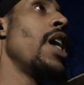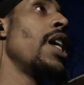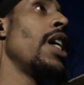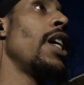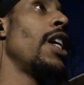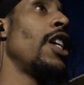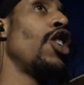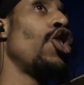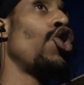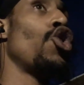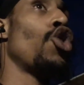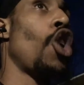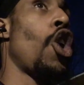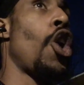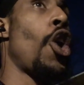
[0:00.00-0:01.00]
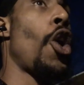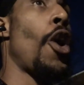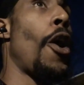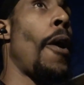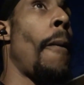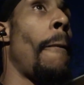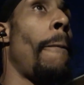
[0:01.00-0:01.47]
his
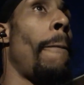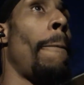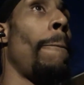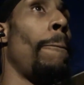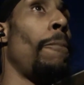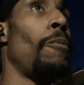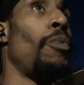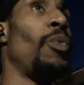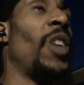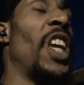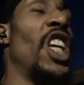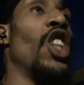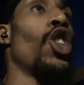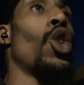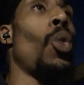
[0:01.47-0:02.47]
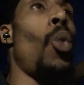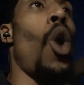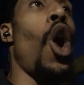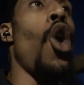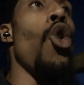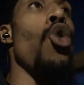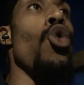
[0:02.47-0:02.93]
he's the
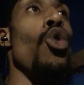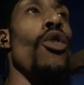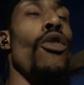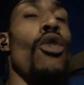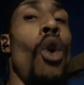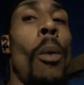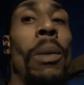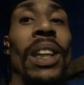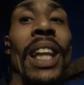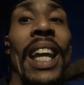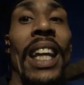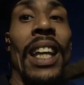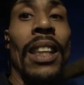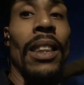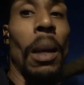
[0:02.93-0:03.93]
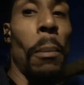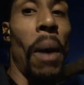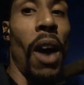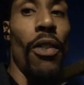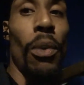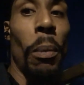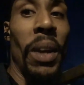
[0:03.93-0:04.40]
one who formulated the
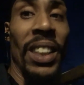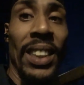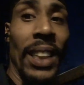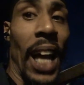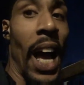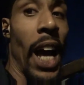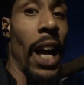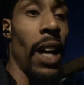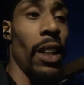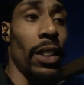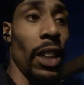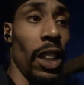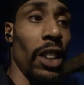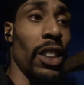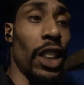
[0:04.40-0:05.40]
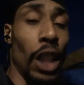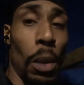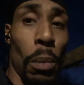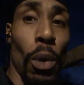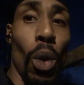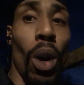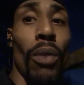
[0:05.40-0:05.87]
Baphomet sign, the
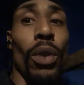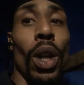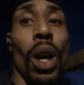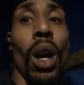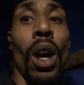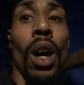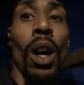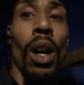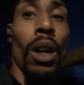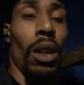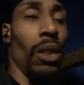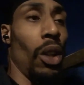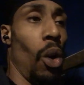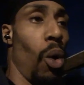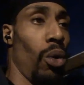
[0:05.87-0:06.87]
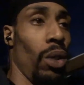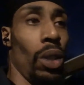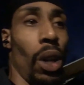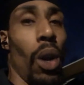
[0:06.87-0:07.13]
symbol of the goat